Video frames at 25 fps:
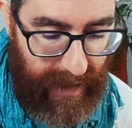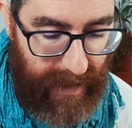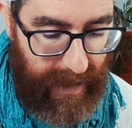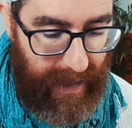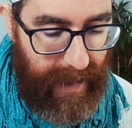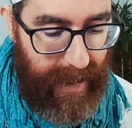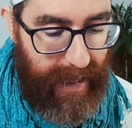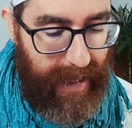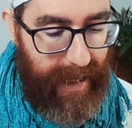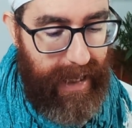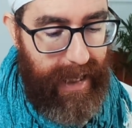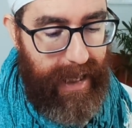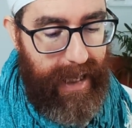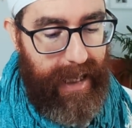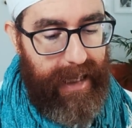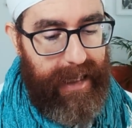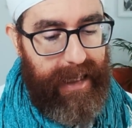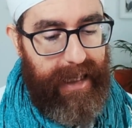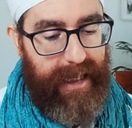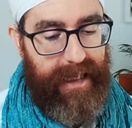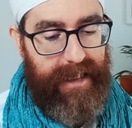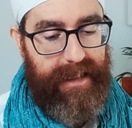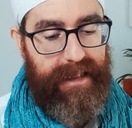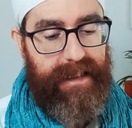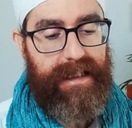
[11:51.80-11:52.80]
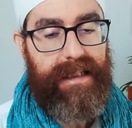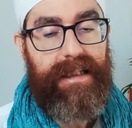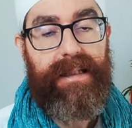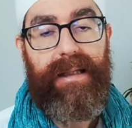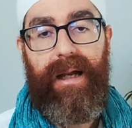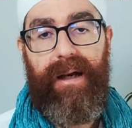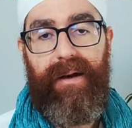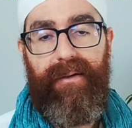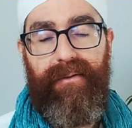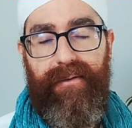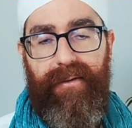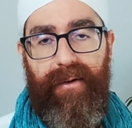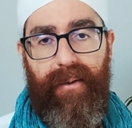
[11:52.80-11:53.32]
can
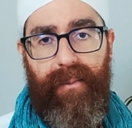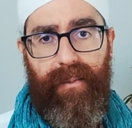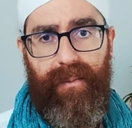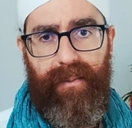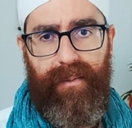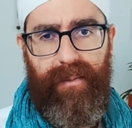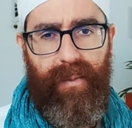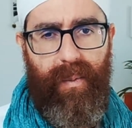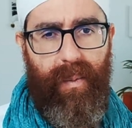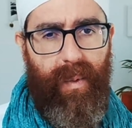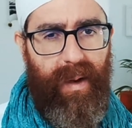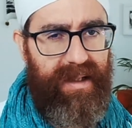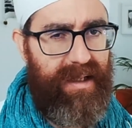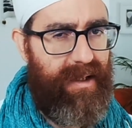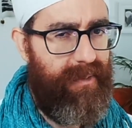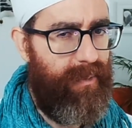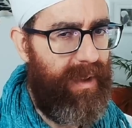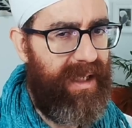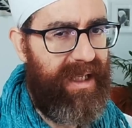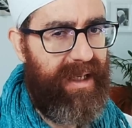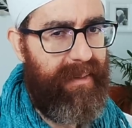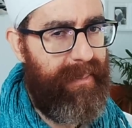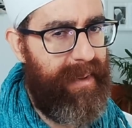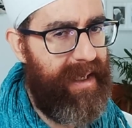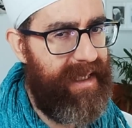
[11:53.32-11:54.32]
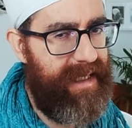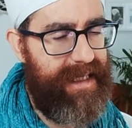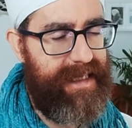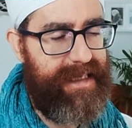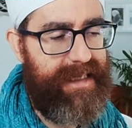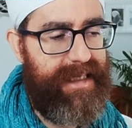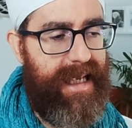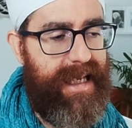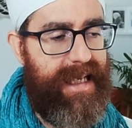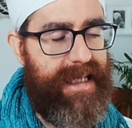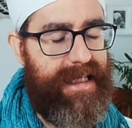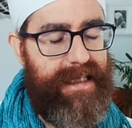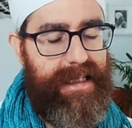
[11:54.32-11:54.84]
understand from what the Wikipedia
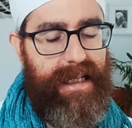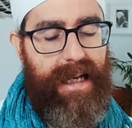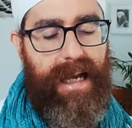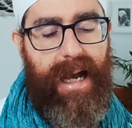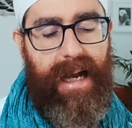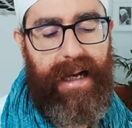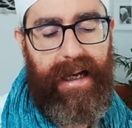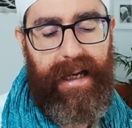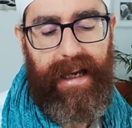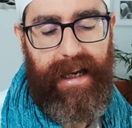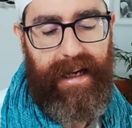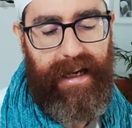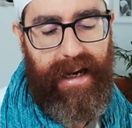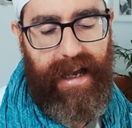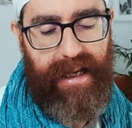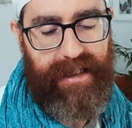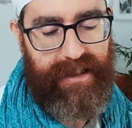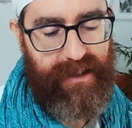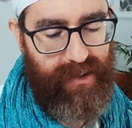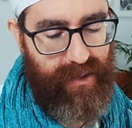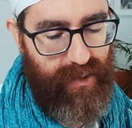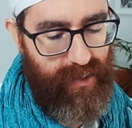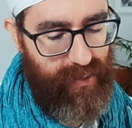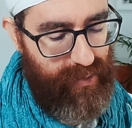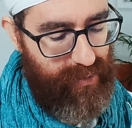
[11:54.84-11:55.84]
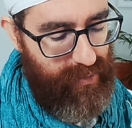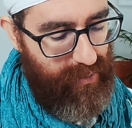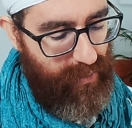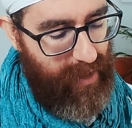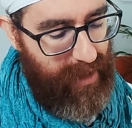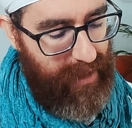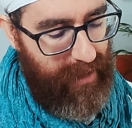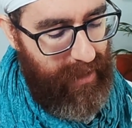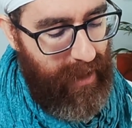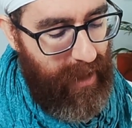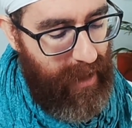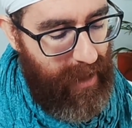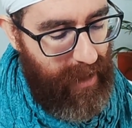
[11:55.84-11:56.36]
says. Again, as
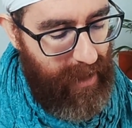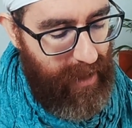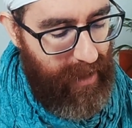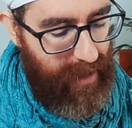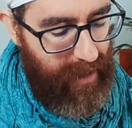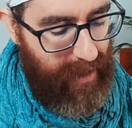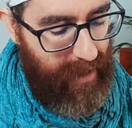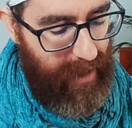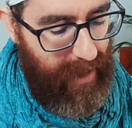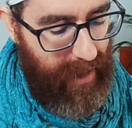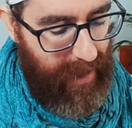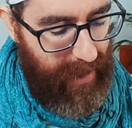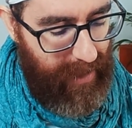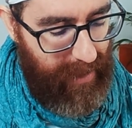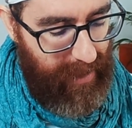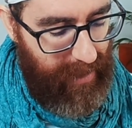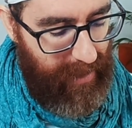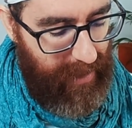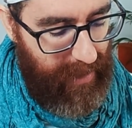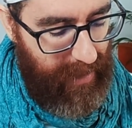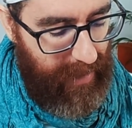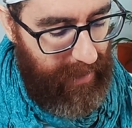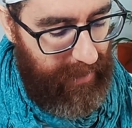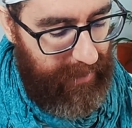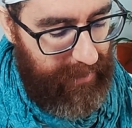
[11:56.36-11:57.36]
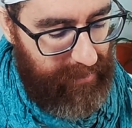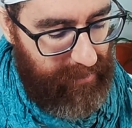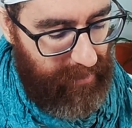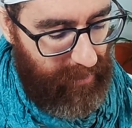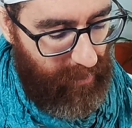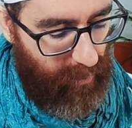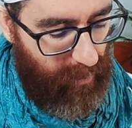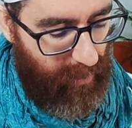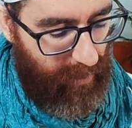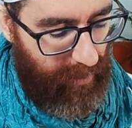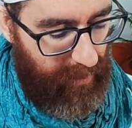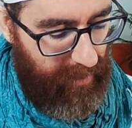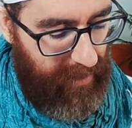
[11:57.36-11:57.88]
usual, a little
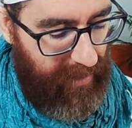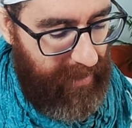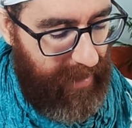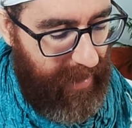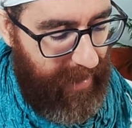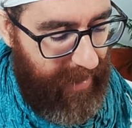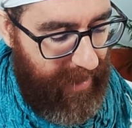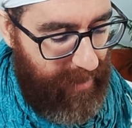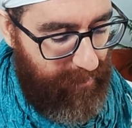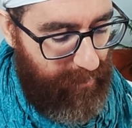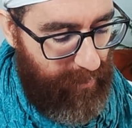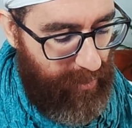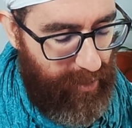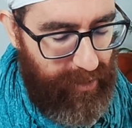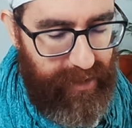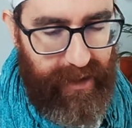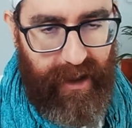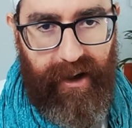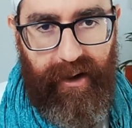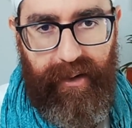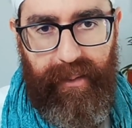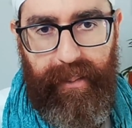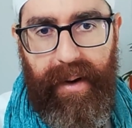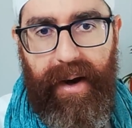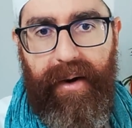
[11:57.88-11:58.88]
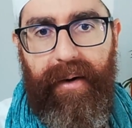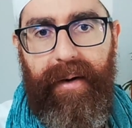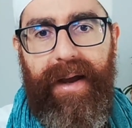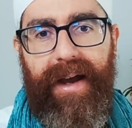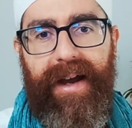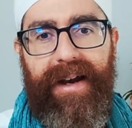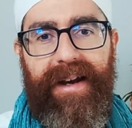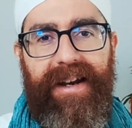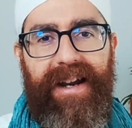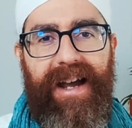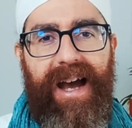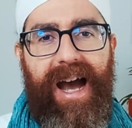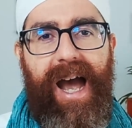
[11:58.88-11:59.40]
warning: I am not a
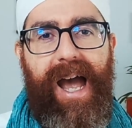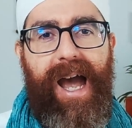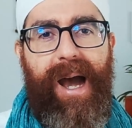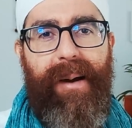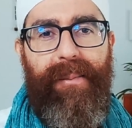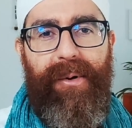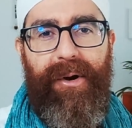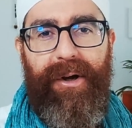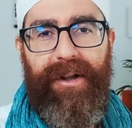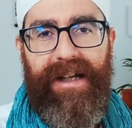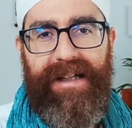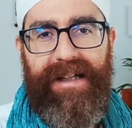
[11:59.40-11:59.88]
grammarian. I am not a